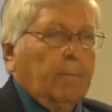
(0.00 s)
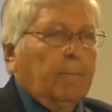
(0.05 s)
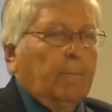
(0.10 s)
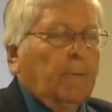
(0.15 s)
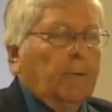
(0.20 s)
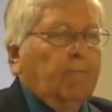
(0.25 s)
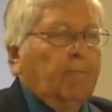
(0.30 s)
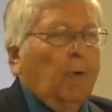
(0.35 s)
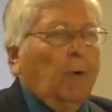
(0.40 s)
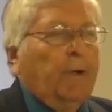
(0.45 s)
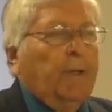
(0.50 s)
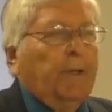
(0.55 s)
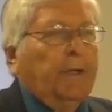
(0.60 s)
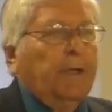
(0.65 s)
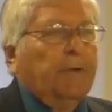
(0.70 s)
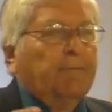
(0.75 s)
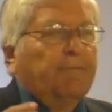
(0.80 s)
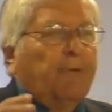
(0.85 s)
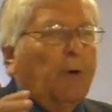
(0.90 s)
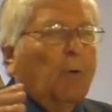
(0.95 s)
But what it
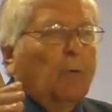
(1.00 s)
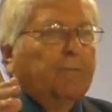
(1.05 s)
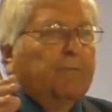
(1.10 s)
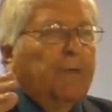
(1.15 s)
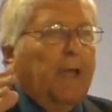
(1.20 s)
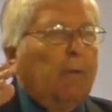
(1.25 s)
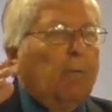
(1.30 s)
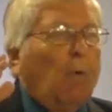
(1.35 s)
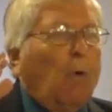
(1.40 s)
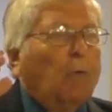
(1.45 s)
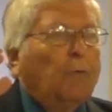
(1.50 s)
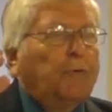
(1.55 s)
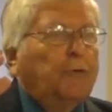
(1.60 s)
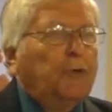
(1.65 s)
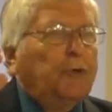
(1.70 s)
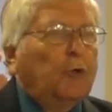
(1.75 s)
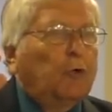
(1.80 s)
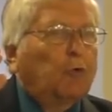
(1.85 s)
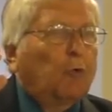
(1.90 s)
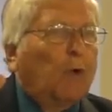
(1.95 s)
is, folks, they want
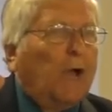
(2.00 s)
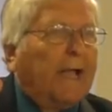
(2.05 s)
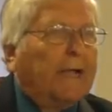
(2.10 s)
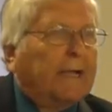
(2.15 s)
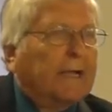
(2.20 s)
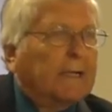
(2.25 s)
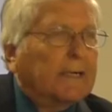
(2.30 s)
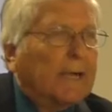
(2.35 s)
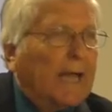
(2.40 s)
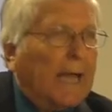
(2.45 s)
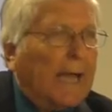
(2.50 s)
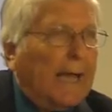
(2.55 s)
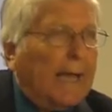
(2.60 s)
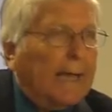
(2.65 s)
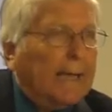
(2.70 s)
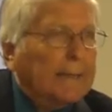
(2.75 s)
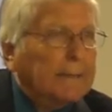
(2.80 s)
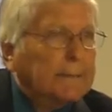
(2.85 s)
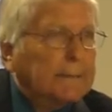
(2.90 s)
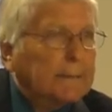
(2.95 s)
you to
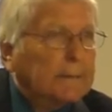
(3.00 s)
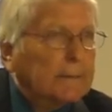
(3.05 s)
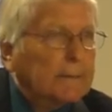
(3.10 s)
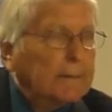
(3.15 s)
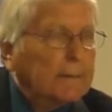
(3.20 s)
recognize